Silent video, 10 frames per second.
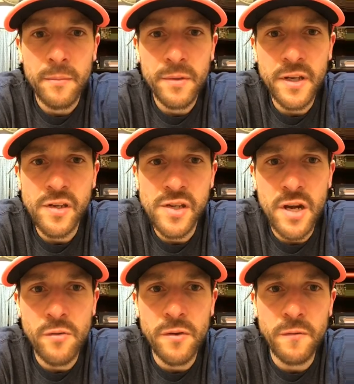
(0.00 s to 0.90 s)
Please
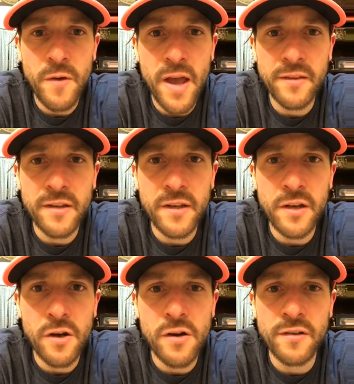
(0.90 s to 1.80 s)
share with friends and
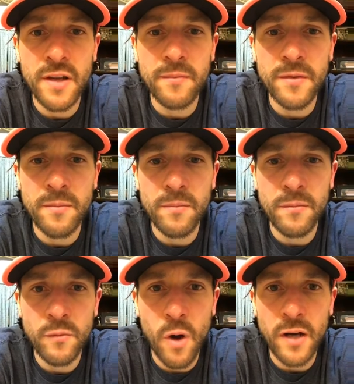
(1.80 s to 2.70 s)
encourage them to
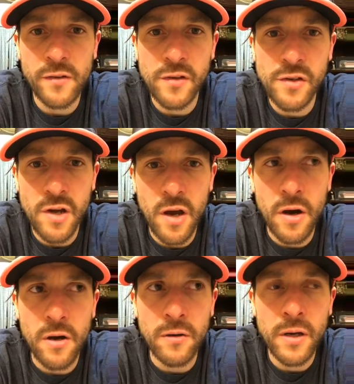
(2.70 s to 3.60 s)
watch the
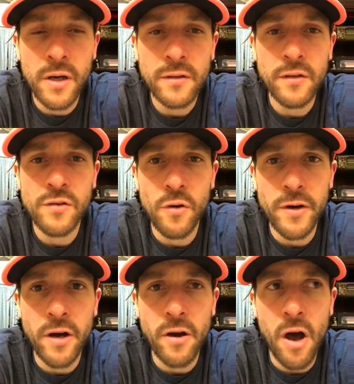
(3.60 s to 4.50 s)
show, to join
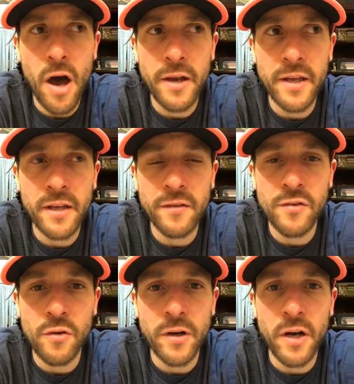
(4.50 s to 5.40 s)
our audience,
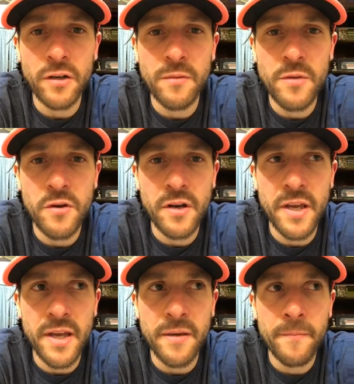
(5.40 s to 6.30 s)
join our
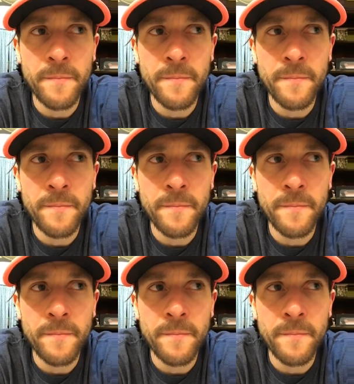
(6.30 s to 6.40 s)
community,